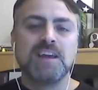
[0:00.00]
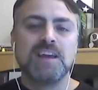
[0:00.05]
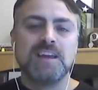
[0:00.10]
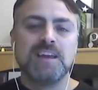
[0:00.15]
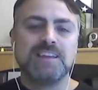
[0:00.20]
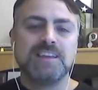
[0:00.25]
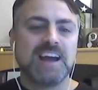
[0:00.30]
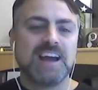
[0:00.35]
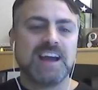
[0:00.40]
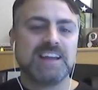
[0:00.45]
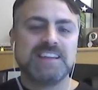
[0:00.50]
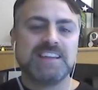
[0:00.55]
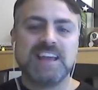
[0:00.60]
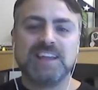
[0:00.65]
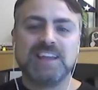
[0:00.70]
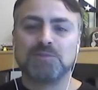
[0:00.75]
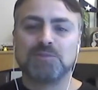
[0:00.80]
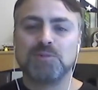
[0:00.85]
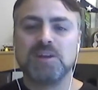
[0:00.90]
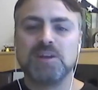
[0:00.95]
you got to take
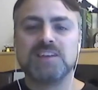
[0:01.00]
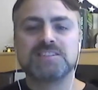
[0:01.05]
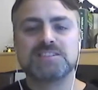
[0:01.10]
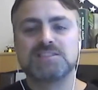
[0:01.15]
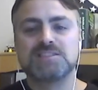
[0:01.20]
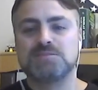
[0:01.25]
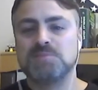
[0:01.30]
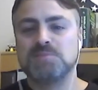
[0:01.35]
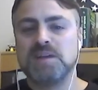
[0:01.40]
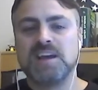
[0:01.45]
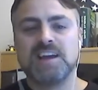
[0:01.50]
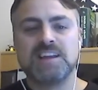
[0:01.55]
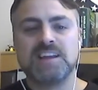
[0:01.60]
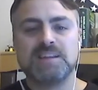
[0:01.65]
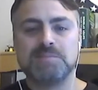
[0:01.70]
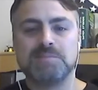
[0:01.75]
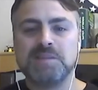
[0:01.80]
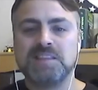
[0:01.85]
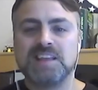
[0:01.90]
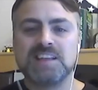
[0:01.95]
your risks, man. I
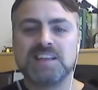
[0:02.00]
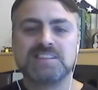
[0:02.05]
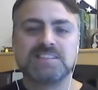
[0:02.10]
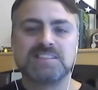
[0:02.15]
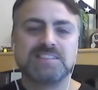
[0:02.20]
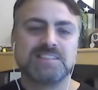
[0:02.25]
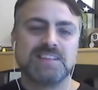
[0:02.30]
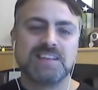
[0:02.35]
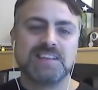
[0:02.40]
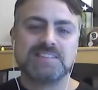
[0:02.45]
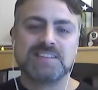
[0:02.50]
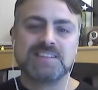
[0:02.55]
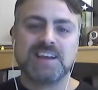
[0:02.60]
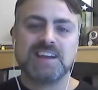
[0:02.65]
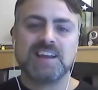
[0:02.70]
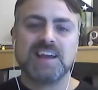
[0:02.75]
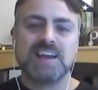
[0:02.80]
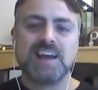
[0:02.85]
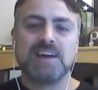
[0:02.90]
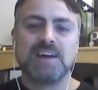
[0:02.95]
mean, that's
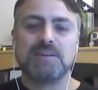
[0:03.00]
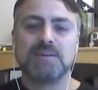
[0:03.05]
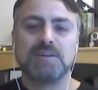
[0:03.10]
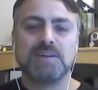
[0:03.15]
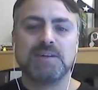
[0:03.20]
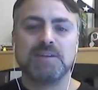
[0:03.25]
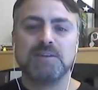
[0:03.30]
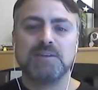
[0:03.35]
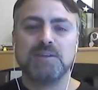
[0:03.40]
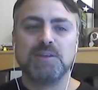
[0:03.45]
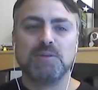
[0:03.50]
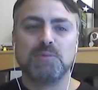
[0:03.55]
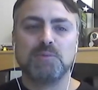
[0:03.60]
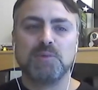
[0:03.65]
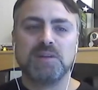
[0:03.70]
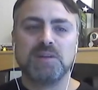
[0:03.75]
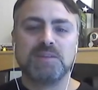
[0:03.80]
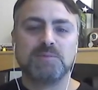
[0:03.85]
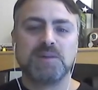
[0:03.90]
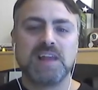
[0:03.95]
kind of how
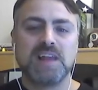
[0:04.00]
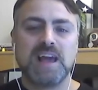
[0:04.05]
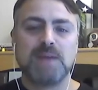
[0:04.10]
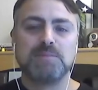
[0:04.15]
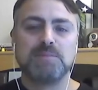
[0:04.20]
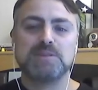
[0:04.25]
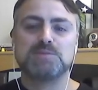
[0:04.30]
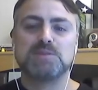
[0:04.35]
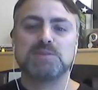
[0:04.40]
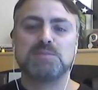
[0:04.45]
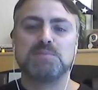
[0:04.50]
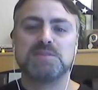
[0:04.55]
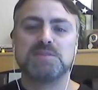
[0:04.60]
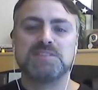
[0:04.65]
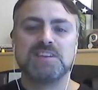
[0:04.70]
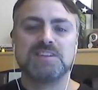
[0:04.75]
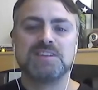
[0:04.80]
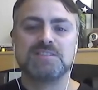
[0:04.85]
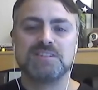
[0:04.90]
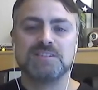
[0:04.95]
what happens with the
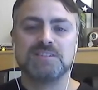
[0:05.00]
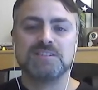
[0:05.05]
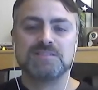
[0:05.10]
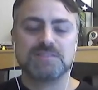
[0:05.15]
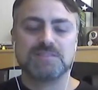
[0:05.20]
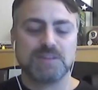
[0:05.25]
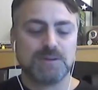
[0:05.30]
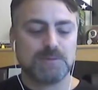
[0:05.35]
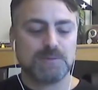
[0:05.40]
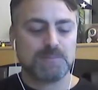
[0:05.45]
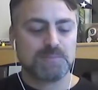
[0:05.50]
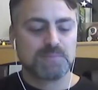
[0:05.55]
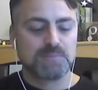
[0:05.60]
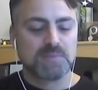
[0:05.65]
position. So,